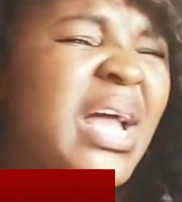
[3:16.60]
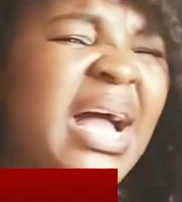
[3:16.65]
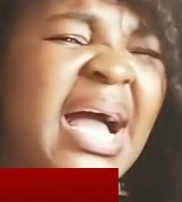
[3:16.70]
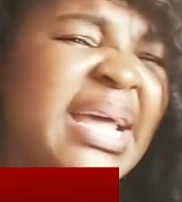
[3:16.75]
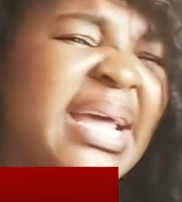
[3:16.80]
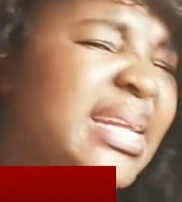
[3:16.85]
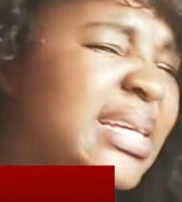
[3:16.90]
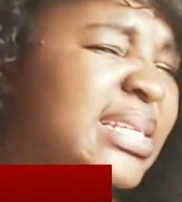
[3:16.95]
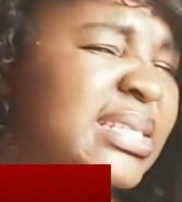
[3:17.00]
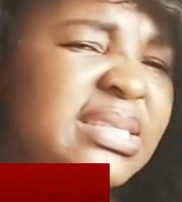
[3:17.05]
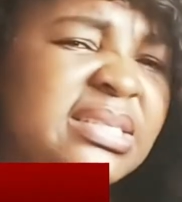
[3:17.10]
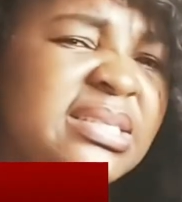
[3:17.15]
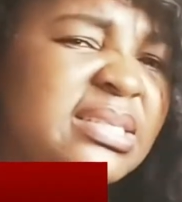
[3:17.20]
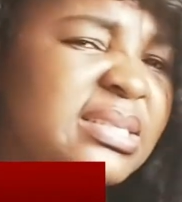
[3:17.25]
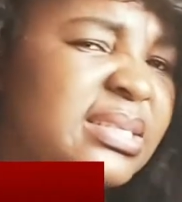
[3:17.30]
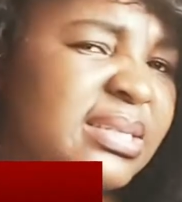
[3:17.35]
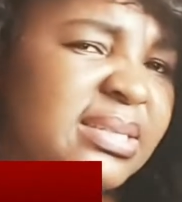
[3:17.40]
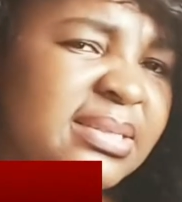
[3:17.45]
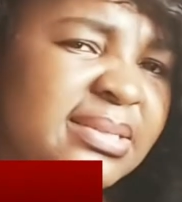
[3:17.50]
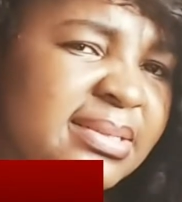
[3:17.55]

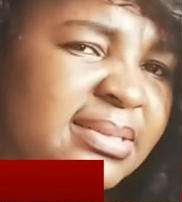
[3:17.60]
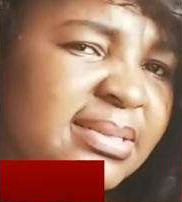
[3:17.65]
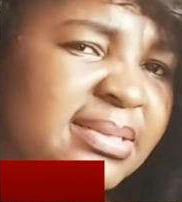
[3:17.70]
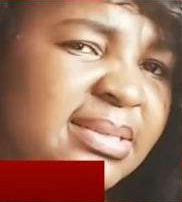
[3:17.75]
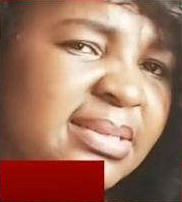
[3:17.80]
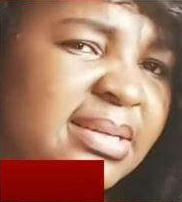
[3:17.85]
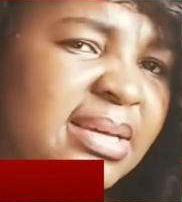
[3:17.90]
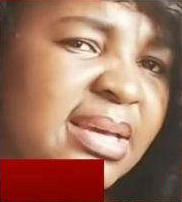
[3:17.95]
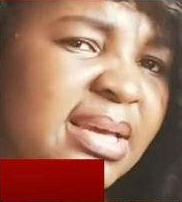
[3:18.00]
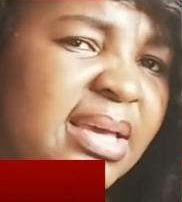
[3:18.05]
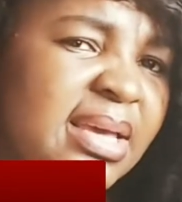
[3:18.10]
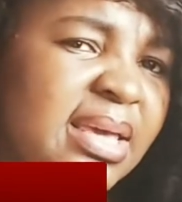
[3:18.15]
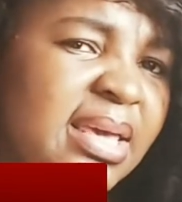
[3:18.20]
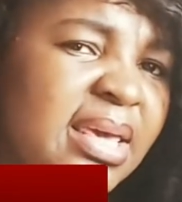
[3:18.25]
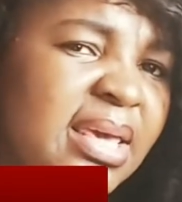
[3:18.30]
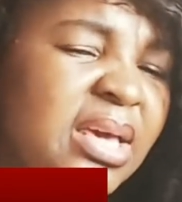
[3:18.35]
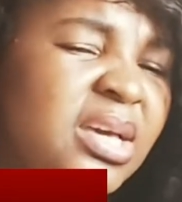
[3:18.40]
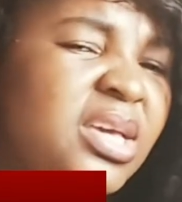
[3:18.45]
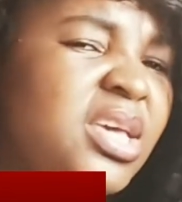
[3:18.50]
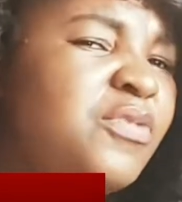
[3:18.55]
identity.
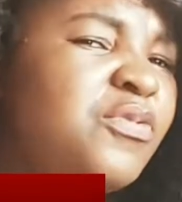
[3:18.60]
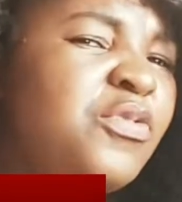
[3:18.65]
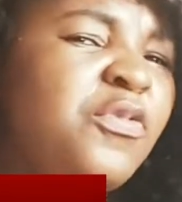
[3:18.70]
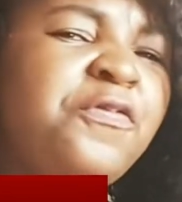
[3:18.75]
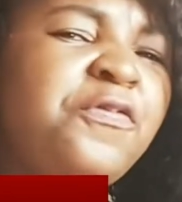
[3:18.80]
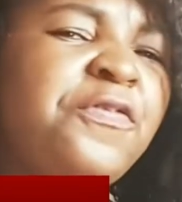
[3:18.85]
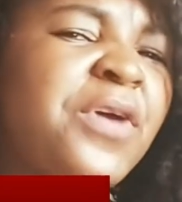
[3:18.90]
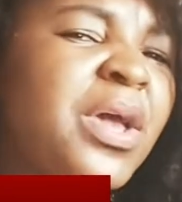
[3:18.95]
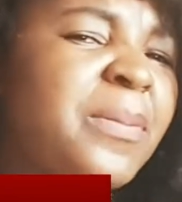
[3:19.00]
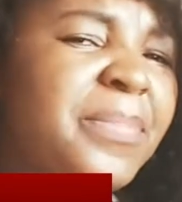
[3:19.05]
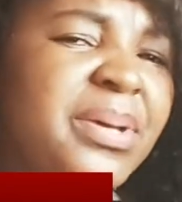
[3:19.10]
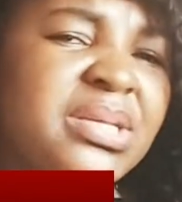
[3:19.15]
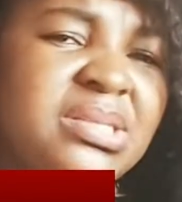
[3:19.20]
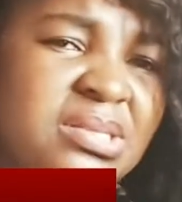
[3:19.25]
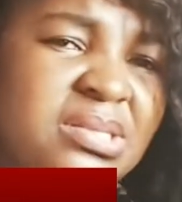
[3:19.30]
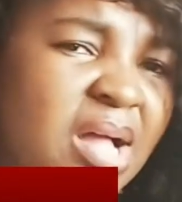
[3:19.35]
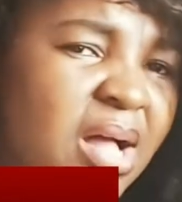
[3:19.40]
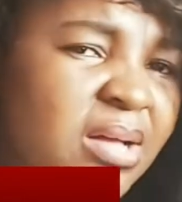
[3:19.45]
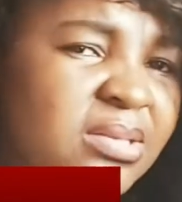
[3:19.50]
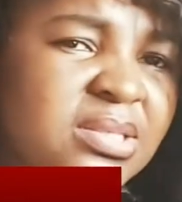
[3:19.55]
He'll give you fake
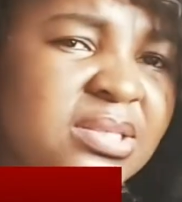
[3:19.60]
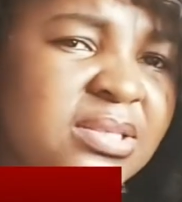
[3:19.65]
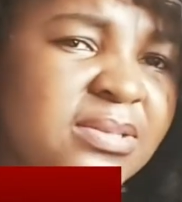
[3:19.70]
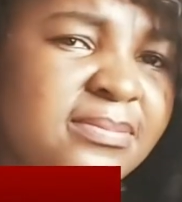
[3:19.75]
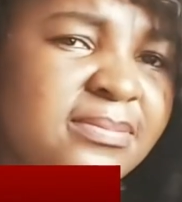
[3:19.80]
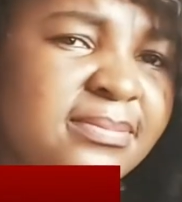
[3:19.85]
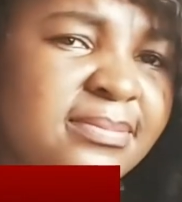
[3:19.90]
personality.